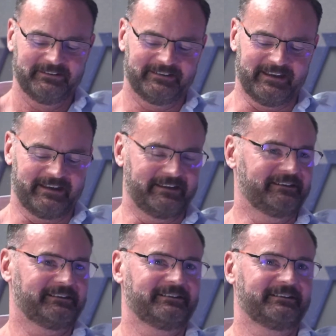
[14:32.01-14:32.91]
They
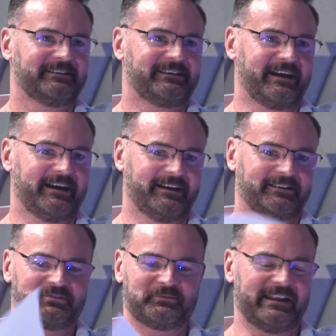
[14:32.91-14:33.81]
get
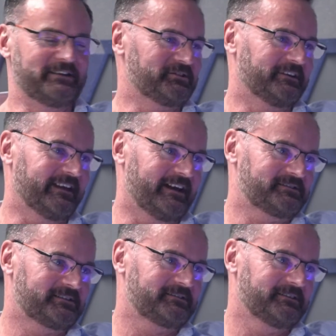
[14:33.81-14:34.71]
something lands on a
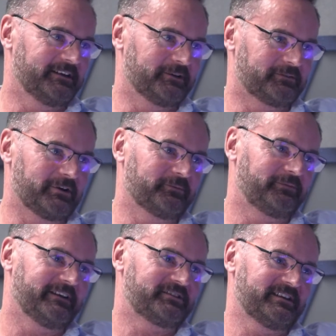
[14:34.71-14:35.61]
desk, you've got to
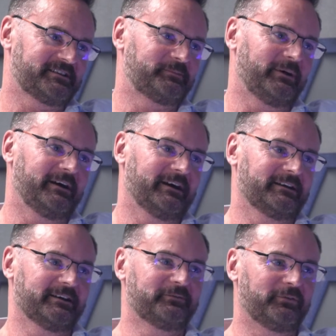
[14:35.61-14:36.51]
finish this
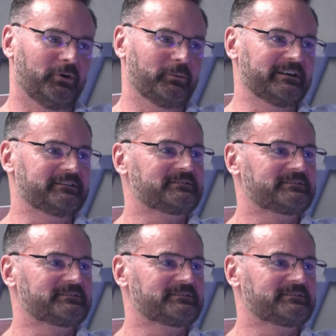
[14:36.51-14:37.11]
in 4 weeks.